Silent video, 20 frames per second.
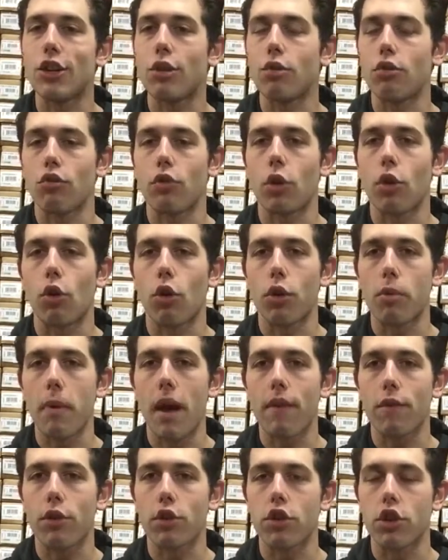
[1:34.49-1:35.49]
2 3/4
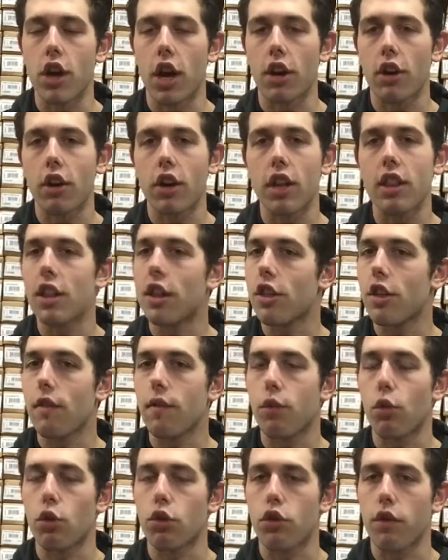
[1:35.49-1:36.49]
bat for the younger kid that's
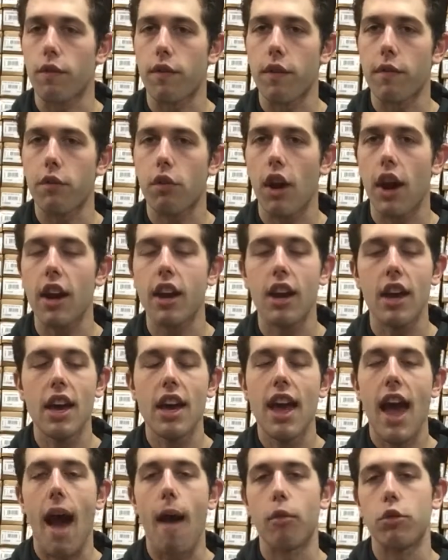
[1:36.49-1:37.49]
in fourth or fifth grade,
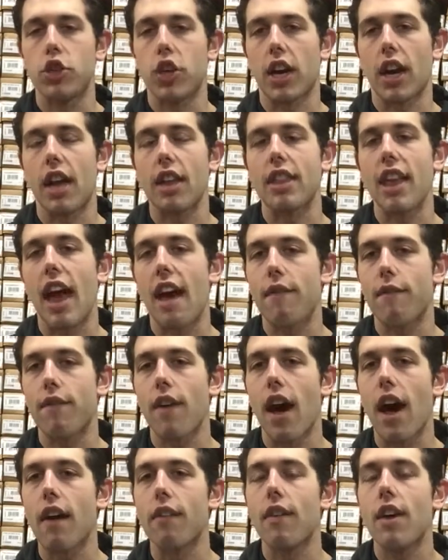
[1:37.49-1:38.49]
I would check out the
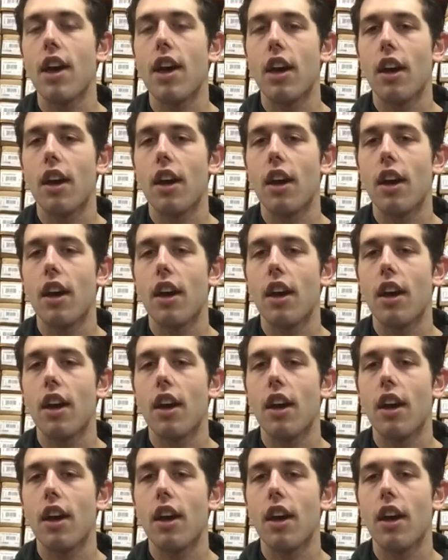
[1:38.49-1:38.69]
F5,